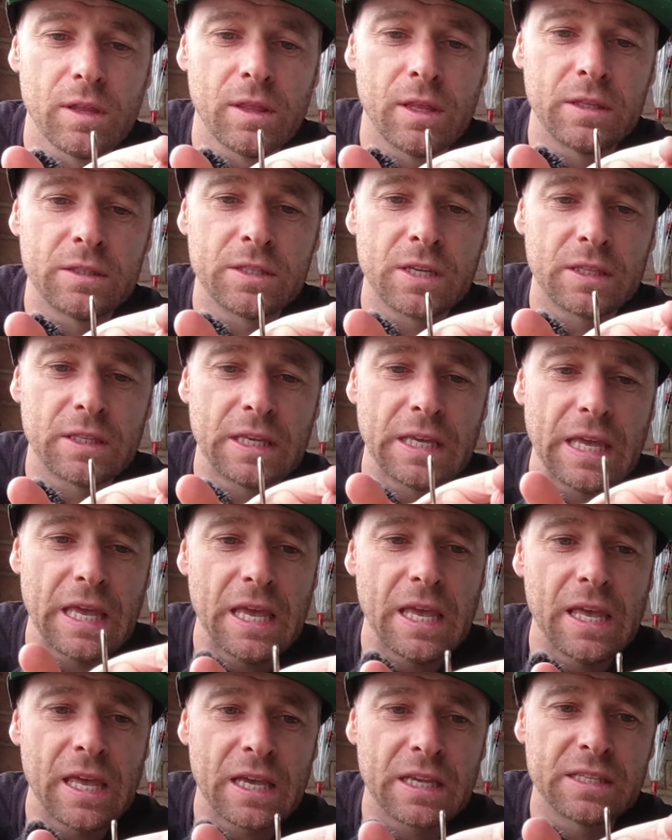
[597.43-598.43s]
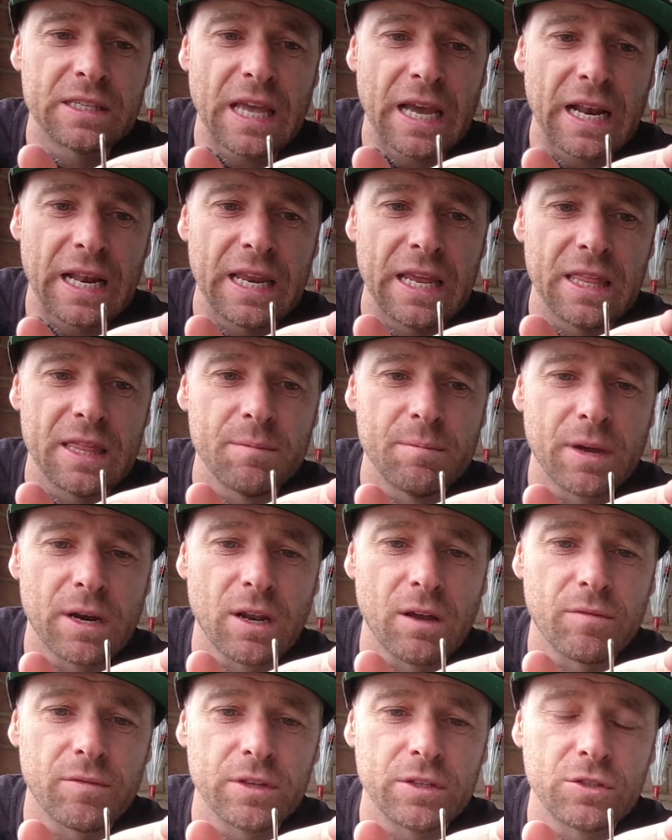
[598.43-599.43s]
It's sitting exactly in the
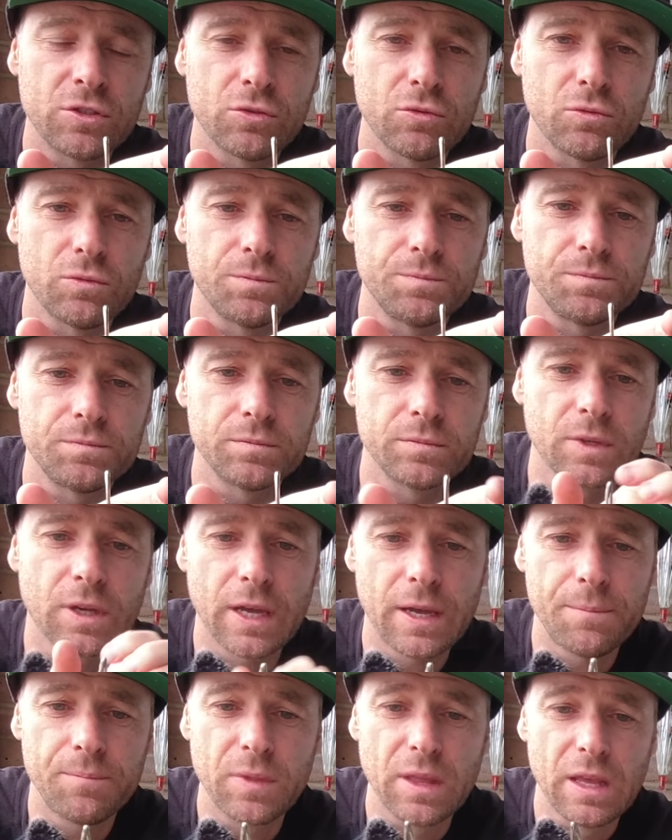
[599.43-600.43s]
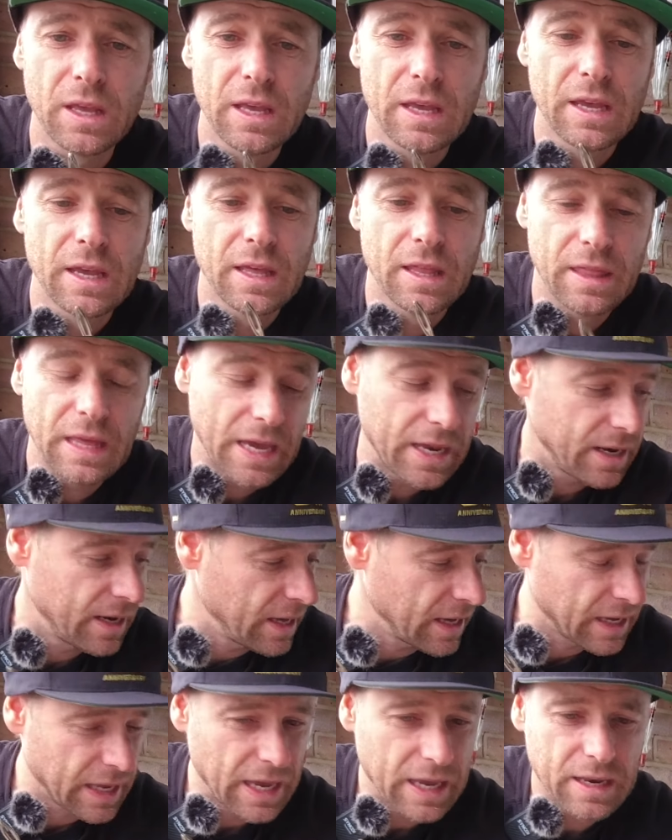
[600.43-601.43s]
middle of this tool. Okay, then
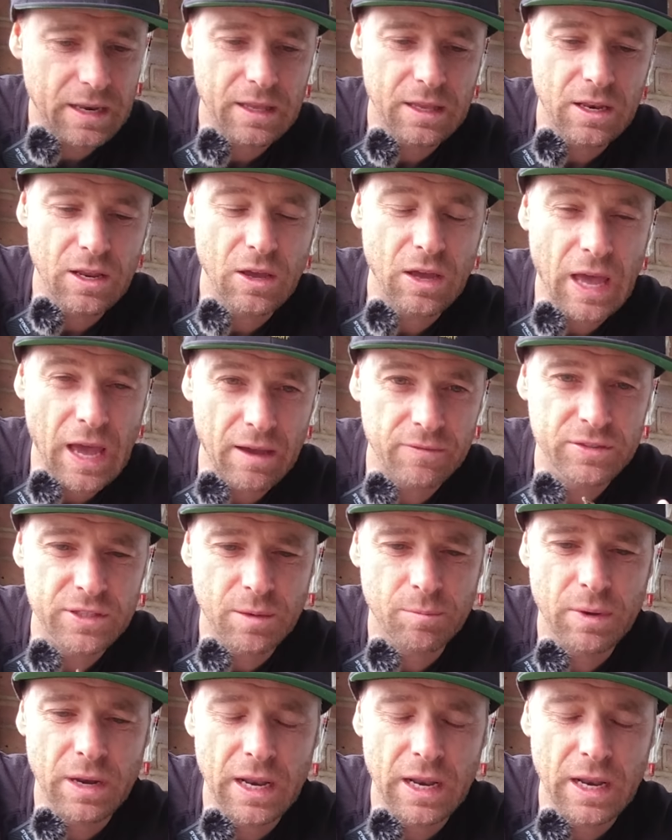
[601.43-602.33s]
again, you know, have some